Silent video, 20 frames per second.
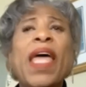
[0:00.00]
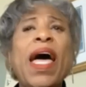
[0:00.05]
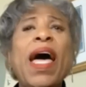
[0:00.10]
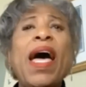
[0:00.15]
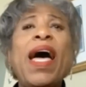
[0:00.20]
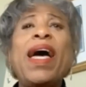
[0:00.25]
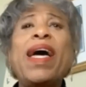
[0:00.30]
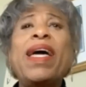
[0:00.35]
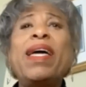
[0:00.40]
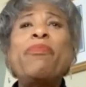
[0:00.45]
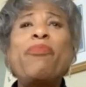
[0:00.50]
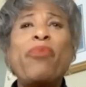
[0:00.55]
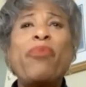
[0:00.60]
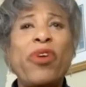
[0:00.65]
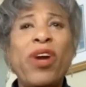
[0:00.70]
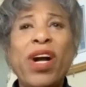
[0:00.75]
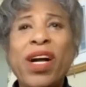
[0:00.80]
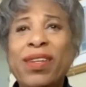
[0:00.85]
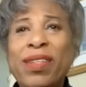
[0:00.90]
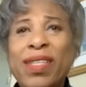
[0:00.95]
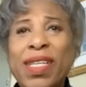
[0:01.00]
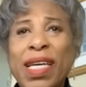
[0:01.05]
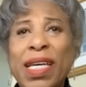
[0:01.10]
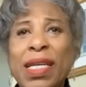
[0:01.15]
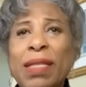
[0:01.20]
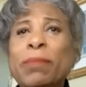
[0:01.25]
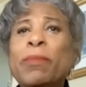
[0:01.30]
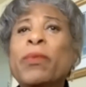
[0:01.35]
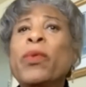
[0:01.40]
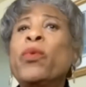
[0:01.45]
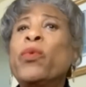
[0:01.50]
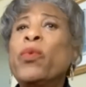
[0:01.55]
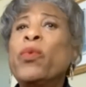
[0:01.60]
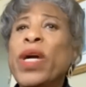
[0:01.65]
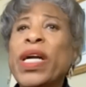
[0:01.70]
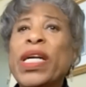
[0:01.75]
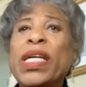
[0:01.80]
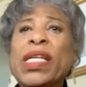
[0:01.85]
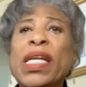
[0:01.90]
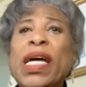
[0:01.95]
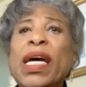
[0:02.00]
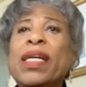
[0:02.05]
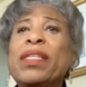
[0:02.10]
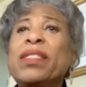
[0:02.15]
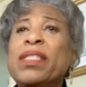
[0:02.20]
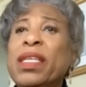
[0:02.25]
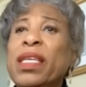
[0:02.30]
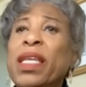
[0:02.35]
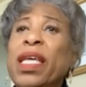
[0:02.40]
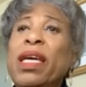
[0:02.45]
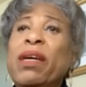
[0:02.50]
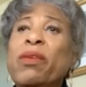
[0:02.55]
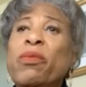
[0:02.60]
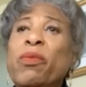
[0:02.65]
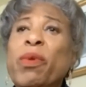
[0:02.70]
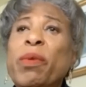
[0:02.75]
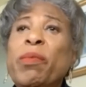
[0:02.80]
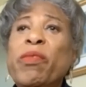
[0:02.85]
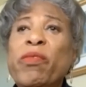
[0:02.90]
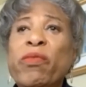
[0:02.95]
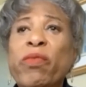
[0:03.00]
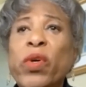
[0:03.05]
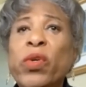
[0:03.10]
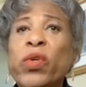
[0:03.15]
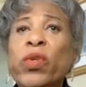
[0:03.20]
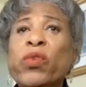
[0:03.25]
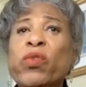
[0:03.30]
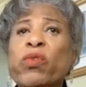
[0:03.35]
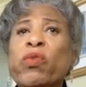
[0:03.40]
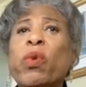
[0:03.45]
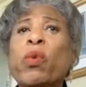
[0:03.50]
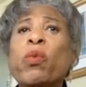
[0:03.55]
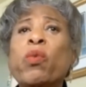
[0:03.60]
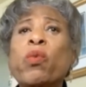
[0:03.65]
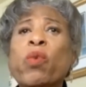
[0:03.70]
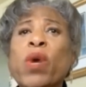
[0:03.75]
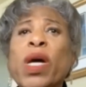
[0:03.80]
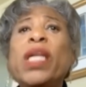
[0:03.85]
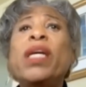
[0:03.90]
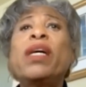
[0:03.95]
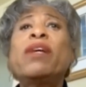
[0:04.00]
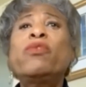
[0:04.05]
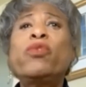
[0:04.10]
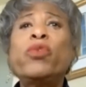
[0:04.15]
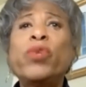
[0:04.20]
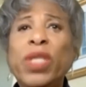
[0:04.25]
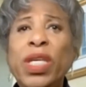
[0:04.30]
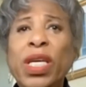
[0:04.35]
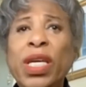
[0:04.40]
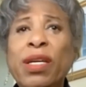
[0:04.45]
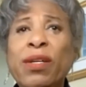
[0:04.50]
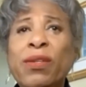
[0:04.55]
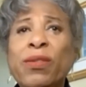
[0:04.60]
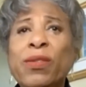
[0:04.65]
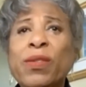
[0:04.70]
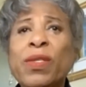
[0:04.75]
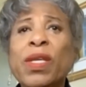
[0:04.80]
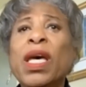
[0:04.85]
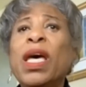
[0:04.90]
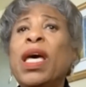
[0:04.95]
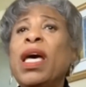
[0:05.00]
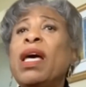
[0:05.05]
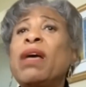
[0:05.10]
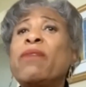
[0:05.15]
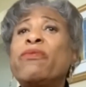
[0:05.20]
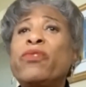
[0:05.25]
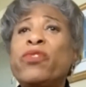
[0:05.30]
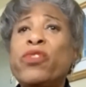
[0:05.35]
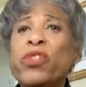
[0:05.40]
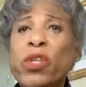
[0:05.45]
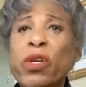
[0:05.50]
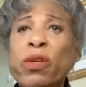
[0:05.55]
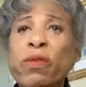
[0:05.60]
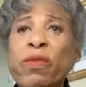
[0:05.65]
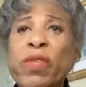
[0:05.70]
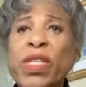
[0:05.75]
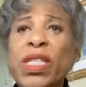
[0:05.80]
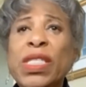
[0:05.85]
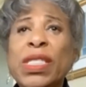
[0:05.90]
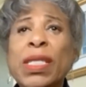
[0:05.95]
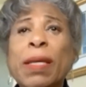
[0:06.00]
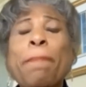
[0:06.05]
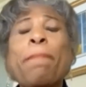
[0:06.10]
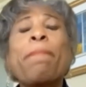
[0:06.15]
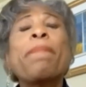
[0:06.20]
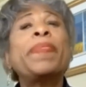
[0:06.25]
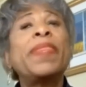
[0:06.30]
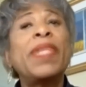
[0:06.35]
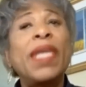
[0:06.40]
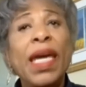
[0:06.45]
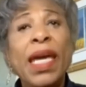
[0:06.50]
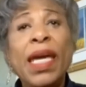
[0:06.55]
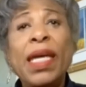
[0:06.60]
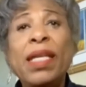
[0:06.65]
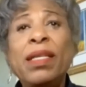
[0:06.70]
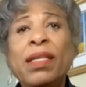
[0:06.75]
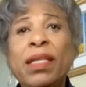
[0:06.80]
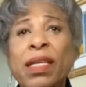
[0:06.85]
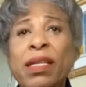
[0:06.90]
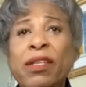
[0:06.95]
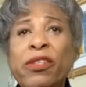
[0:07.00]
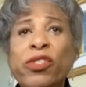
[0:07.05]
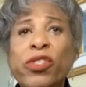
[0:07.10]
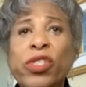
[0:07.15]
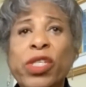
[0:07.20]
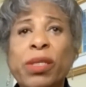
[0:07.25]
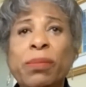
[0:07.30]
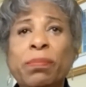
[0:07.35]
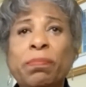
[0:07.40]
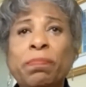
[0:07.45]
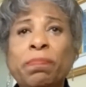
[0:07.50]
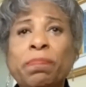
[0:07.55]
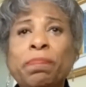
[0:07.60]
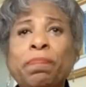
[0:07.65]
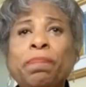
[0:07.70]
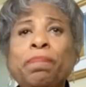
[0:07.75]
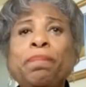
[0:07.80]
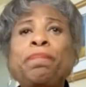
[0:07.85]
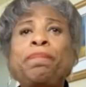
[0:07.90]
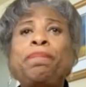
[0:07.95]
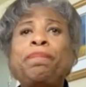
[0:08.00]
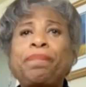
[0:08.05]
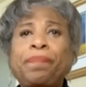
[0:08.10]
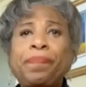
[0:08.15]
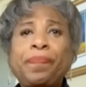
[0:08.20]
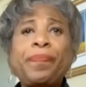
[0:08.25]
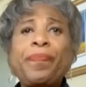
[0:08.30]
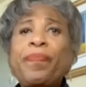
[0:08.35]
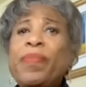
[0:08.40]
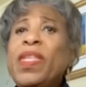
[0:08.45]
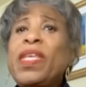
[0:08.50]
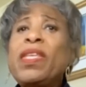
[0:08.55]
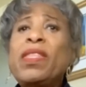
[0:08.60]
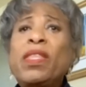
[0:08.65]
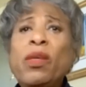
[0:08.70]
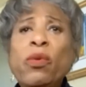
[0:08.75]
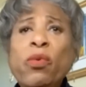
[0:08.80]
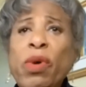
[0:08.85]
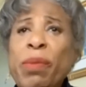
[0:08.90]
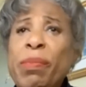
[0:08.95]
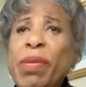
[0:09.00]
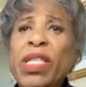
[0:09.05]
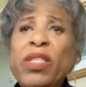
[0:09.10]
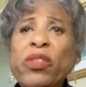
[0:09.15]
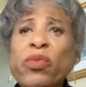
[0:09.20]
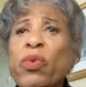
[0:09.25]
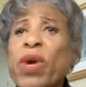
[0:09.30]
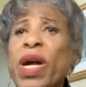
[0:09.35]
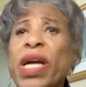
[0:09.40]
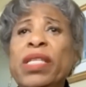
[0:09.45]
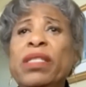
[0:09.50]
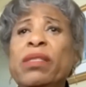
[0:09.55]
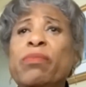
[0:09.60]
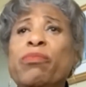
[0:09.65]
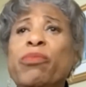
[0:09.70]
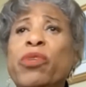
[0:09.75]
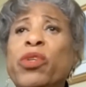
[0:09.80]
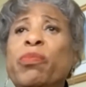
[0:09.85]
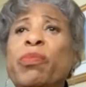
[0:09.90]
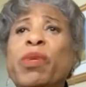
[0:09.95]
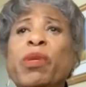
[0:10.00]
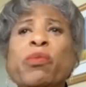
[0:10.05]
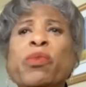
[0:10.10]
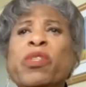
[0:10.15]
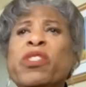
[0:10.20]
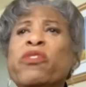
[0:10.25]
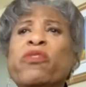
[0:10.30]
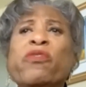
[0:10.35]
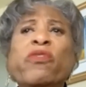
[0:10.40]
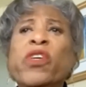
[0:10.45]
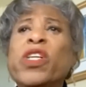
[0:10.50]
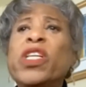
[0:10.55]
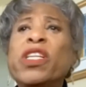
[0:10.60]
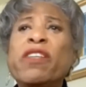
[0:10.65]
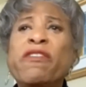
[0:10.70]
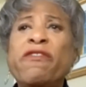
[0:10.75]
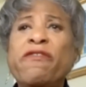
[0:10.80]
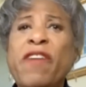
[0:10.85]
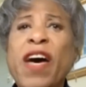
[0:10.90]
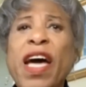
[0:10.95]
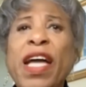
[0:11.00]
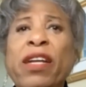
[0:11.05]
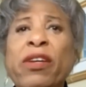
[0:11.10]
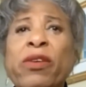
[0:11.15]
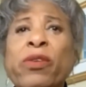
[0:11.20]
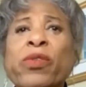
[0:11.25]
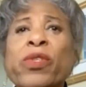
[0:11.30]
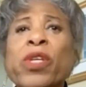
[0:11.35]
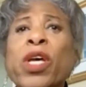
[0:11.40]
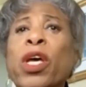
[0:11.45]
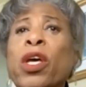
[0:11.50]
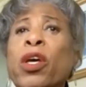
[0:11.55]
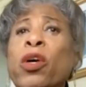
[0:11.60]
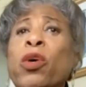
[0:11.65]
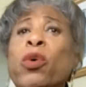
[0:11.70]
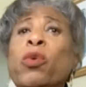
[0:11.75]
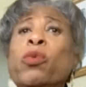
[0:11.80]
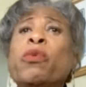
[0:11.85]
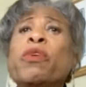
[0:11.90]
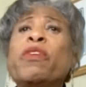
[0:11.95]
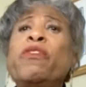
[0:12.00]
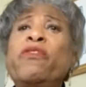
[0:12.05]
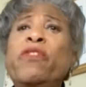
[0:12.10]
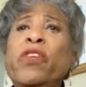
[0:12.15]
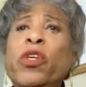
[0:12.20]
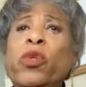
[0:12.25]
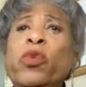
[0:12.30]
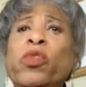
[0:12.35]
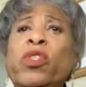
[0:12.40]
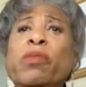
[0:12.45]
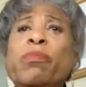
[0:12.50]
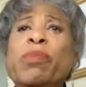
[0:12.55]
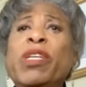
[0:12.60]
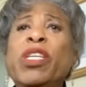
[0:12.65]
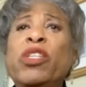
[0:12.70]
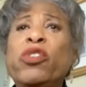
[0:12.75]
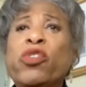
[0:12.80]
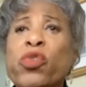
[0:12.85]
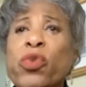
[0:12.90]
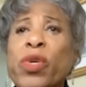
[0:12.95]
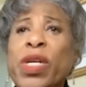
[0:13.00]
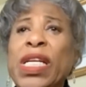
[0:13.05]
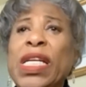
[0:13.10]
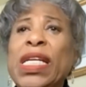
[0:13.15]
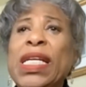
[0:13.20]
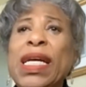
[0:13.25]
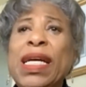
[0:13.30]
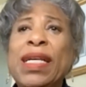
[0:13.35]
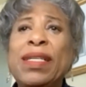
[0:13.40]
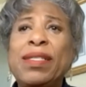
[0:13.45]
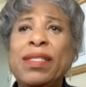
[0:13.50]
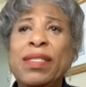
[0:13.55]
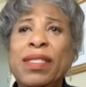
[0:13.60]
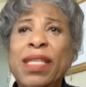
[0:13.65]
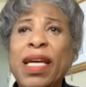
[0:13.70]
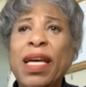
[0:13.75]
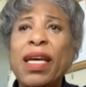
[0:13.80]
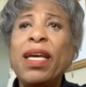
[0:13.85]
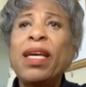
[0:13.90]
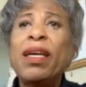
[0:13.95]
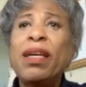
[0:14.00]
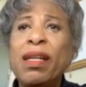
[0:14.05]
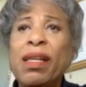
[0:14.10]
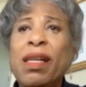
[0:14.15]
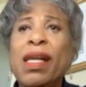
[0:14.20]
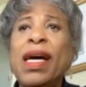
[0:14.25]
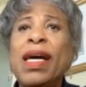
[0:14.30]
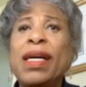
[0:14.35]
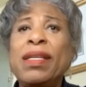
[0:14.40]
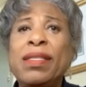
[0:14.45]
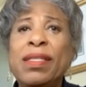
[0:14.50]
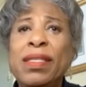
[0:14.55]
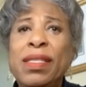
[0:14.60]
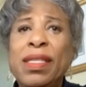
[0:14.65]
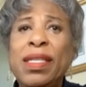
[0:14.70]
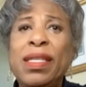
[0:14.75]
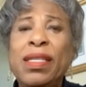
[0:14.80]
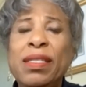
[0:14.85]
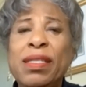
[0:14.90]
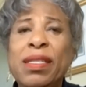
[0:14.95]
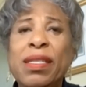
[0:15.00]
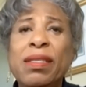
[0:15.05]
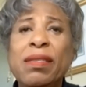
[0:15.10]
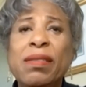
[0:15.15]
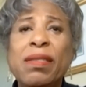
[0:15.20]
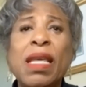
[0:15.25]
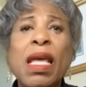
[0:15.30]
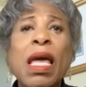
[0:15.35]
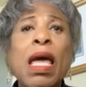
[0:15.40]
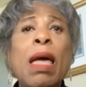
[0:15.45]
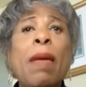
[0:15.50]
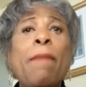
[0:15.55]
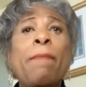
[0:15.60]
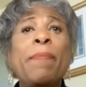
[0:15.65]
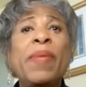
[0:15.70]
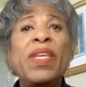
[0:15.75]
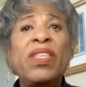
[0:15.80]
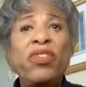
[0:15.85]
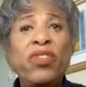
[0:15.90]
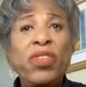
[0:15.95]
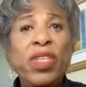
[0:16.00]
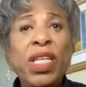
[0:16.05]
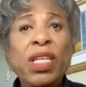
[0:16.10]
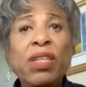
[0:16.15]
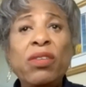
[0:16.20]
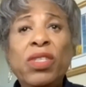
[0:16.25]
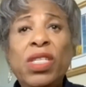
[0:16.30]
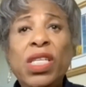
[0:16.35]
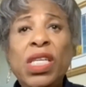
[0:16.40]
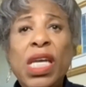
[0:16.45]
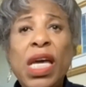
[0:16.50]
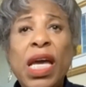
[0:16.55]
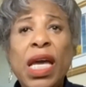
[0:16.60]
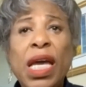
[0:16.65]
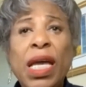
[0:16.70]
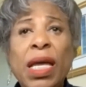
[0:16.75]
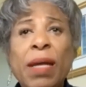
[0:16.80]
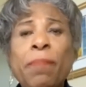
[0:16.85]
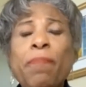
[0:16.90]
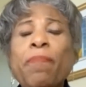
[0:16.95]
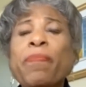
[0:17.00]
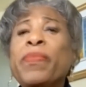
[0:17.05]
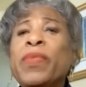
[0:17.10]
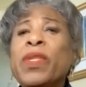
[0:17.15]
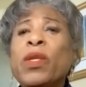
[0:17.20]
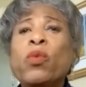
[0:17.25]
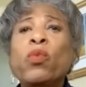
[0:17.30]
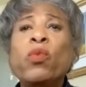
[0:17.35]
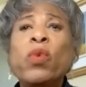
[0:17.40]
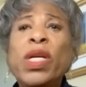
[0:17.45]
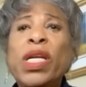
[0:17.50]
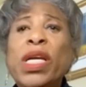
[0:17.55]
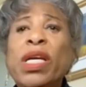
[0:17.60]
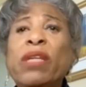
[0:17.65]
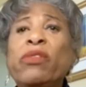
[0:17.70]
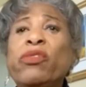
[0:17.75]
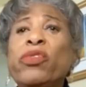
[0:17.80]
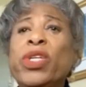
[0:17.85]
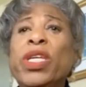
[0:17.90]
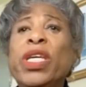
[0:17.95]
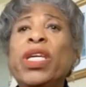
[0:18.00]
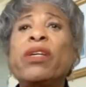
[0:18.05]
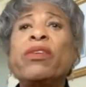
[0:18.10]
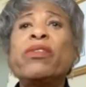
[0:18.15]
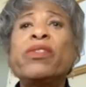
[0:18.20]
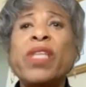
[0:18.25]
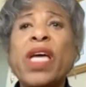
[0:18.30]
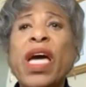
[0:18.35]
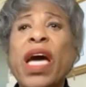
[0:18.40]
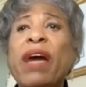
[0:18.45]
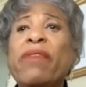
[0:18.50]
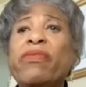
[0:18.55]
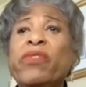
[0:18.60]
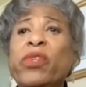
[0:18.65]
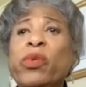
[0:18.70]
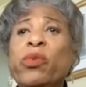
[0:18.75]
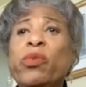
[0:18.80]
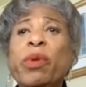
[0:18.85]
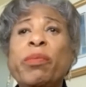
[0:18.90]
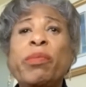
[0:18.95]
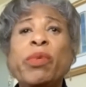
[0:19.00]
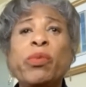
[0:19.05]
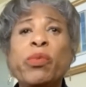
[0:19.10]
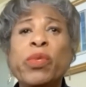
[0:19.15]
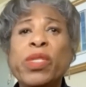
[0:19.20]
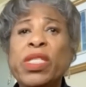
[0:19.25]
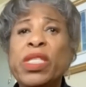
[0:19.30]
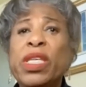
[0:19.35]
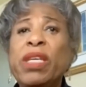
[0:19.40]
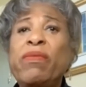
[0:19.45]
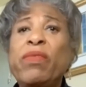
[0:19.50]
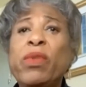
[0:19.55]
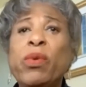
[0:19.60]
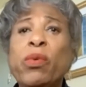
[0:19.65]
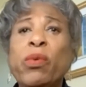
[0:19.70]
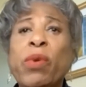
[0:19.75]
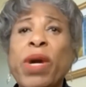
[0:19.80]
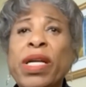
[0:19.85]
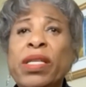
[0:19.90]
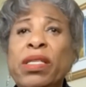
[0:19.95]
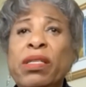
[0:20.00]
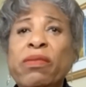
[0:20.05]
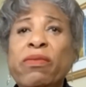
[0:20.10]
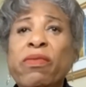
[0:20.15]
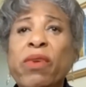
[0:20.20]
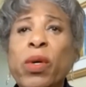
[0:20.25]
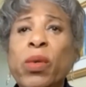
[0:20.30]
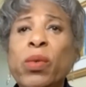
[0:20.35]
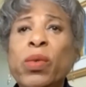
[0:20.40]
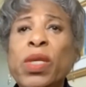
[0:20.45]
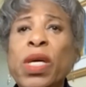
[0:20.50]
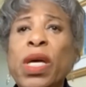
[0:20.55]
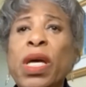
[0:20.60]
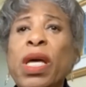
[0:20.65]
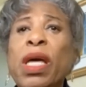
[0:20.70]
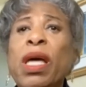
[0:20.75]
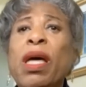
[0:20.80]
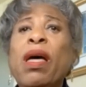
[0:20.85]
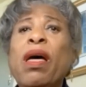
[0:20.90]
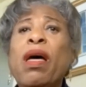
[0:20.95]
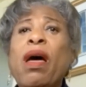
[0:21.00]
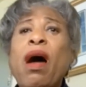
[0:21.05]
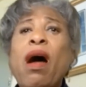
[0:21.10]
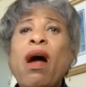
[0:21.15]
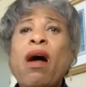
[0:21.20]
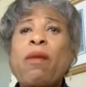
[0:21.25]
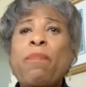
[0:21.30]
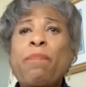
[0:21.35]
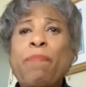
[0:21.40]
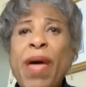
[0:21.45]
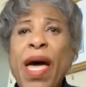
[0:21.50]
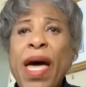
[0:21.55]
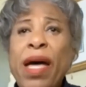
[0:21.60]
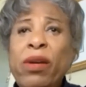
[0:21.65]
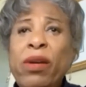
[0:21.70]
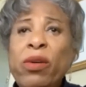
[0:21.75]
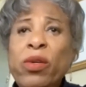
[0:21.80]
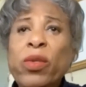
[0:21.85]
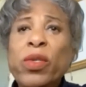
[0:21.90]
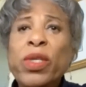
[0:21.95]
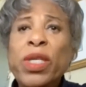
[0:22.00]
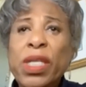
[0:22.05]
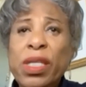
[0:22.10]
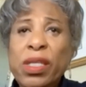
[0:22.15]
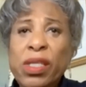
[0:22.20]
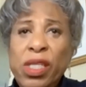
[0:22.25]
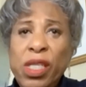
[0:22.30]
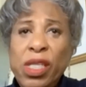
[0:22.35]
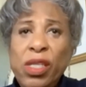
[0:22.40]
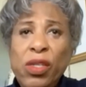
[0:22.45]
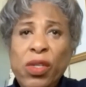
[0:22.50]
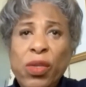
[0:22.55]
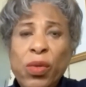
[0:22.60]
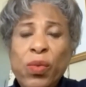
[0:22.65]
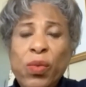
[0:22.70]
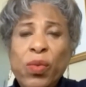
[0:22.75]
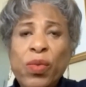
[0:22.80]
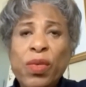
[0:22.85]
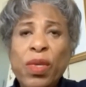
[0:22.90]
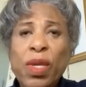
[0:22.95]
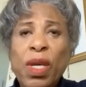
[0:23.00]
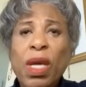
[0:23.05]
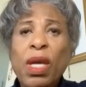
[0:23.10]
I proudly recognize the League of Women Voters for 100 years of service and leadership. The women's rights movement was full of fighters who refused to be treated as second-class citizens. But still today, 100 years after women received the right to vote, our battle continues.